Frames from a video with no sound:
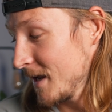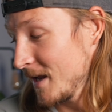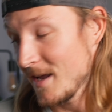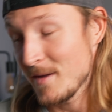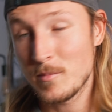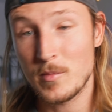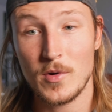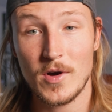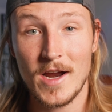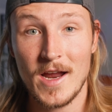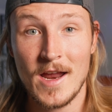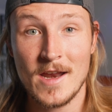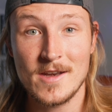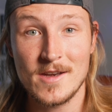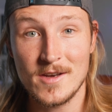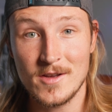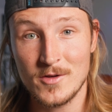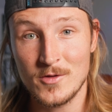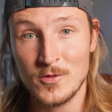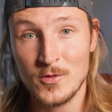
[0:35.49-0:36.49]
a brand
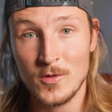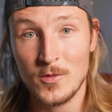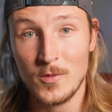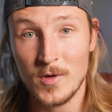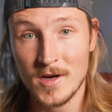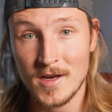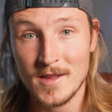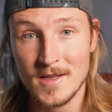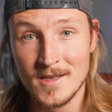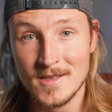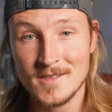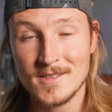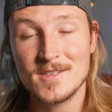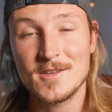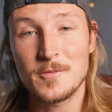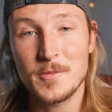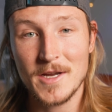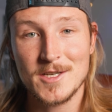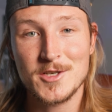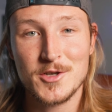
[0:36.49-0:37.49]
new one of these,
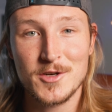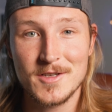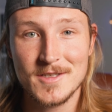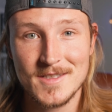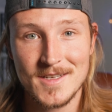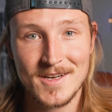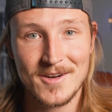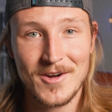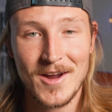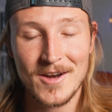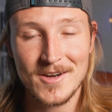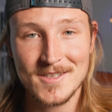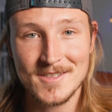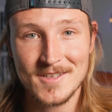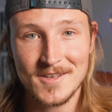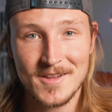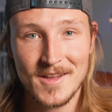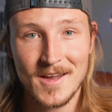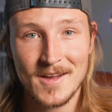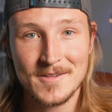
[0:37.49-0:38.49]
so make sure you stick around
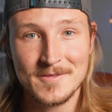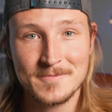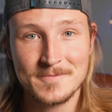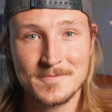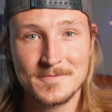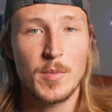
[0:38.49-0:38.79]
until then.